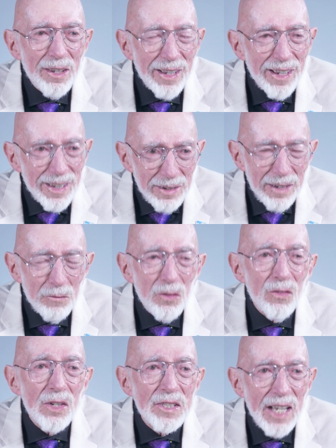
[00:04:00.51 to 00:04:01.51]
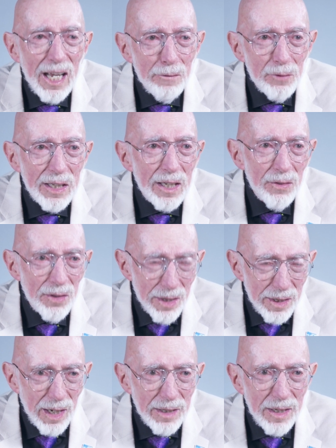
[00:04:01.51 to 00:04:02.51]
uh, was having in
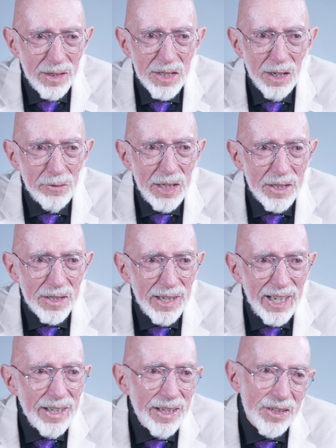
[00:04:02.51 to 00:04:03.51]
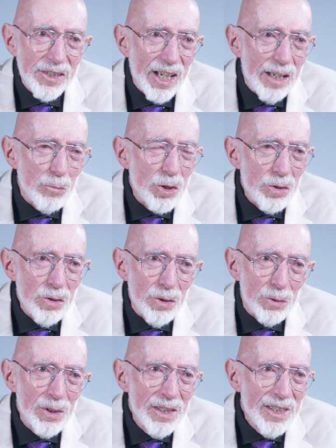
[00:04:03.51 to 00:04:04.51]
the nineteen seventies and eighties came true.